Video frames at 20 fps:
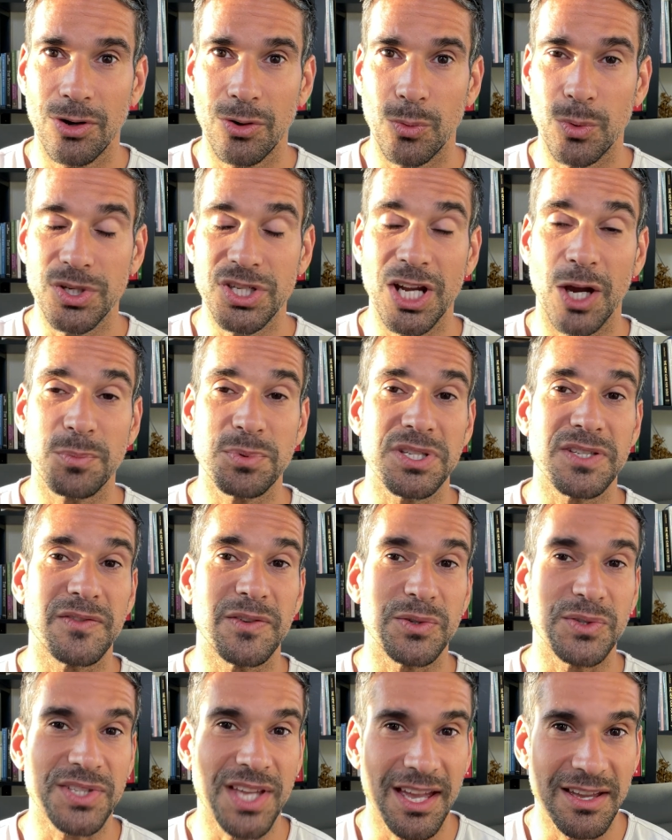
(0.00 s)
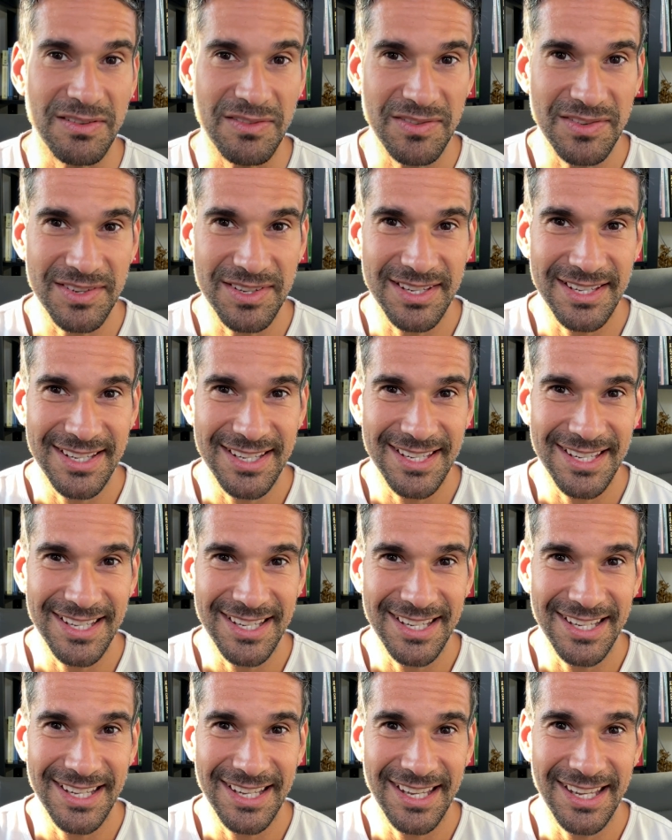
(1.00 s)
which helps us feel safe.
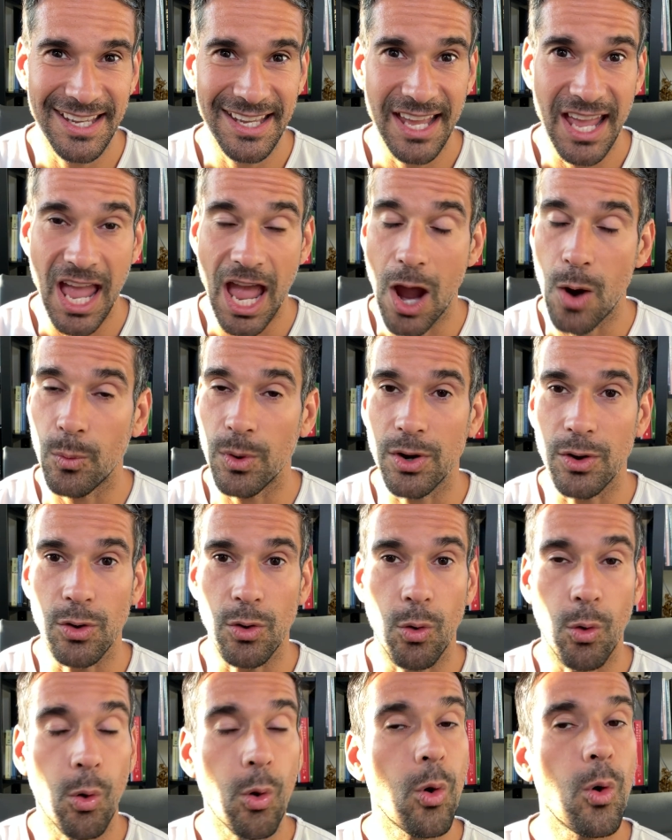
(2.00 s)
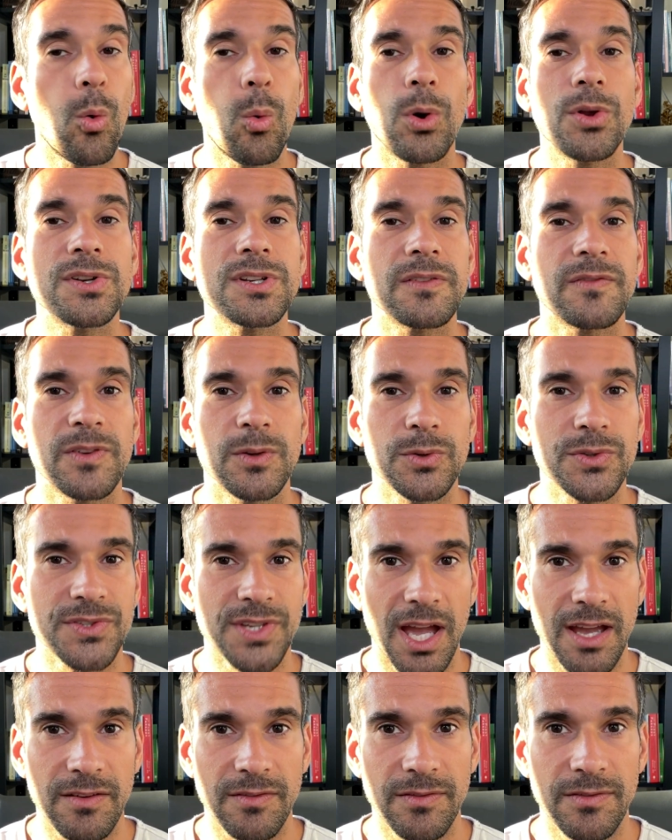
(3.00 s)
And we all want to feel
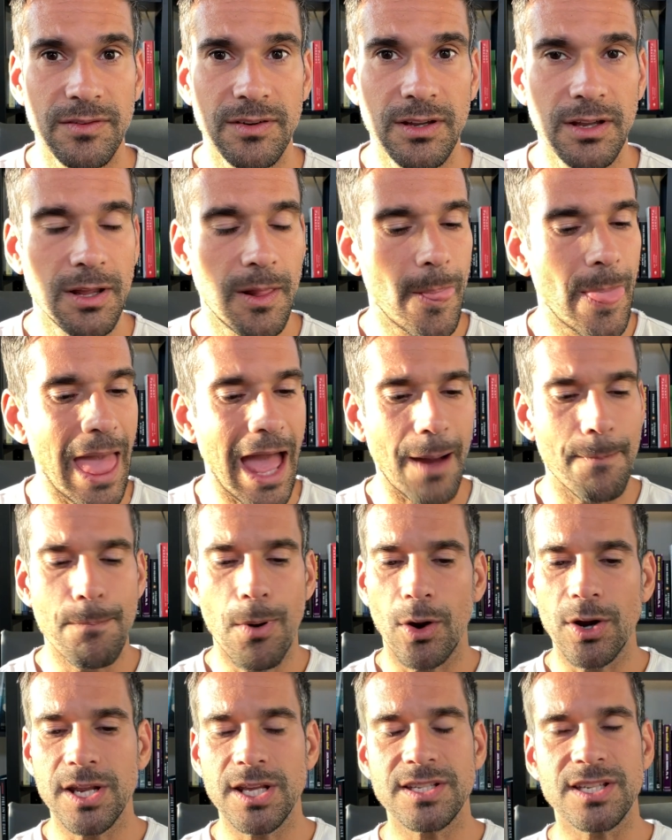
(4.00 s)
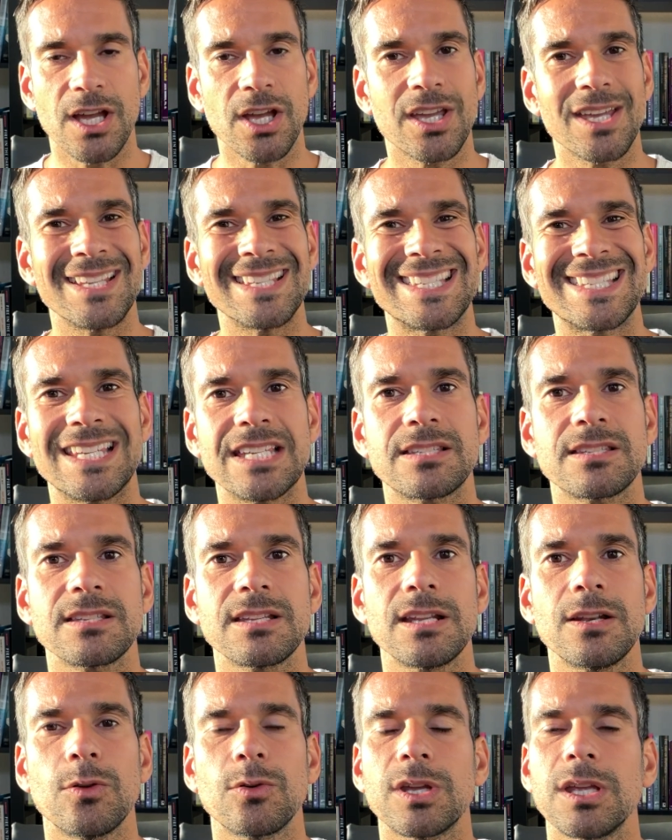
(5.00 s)
safe. Our bodies are
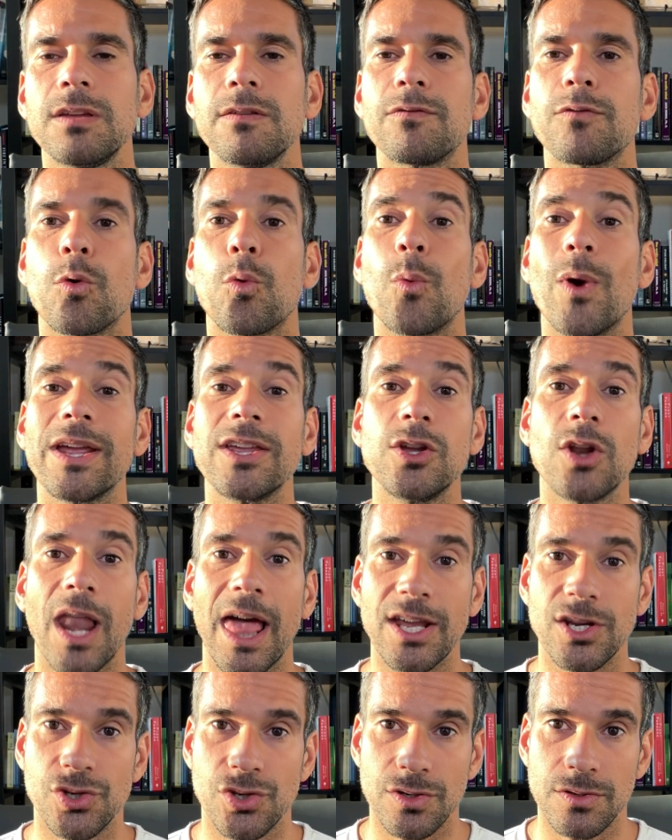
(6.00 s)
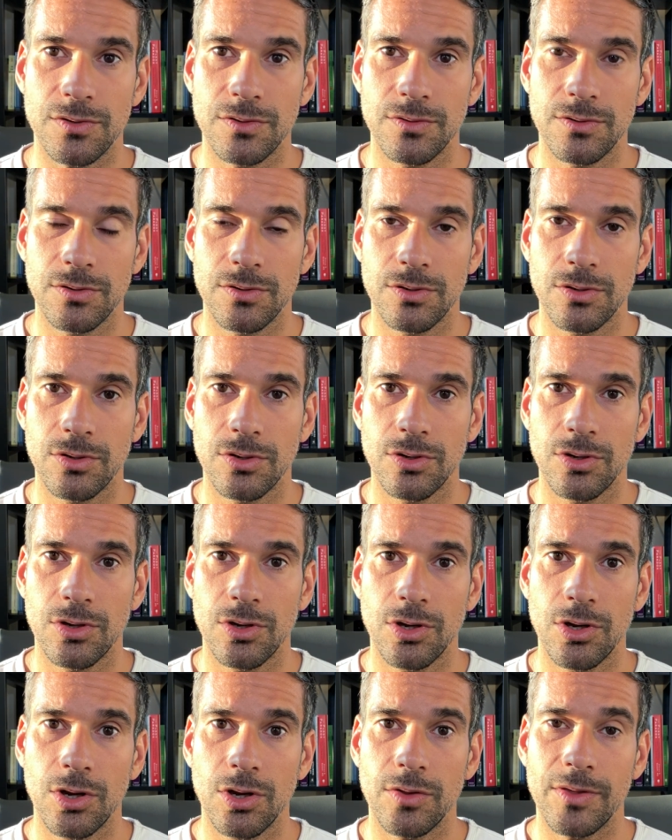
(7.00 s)
consistently looking for regulation.
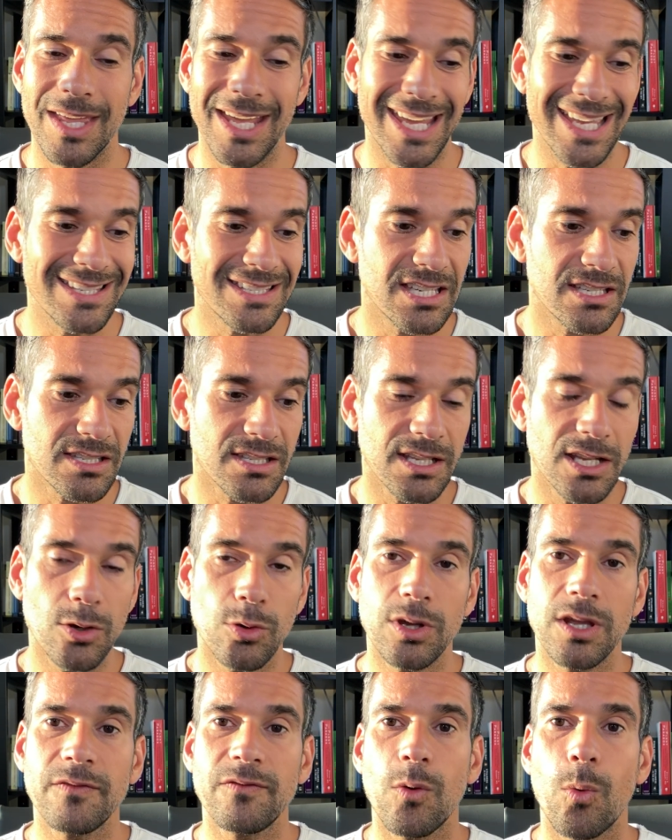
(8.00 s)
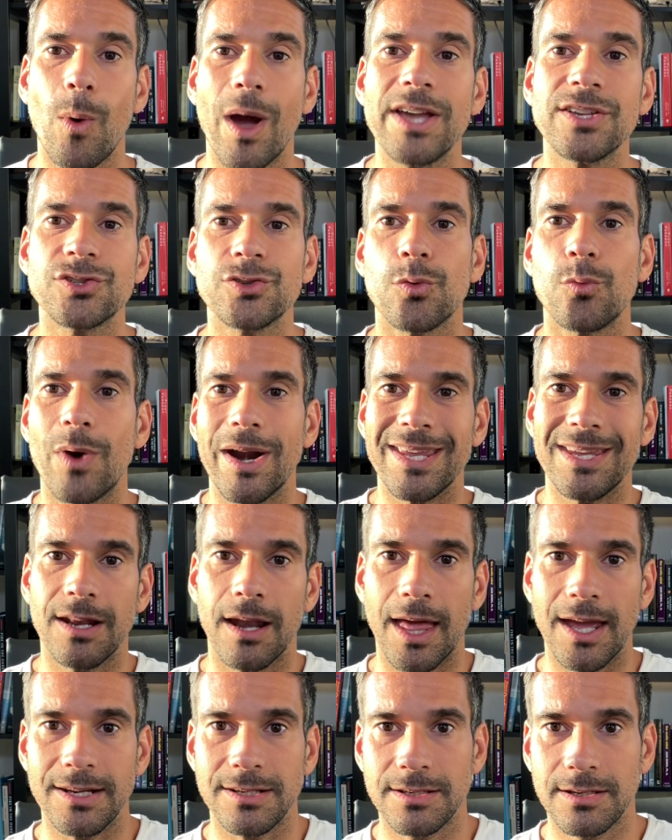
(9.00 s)
They're consistently looking for ways to
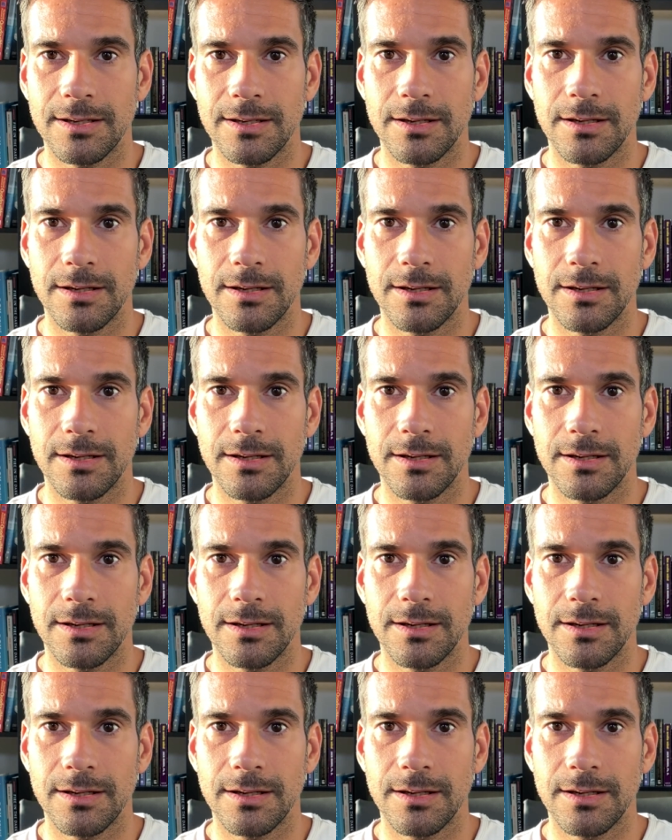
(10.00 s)
regulate.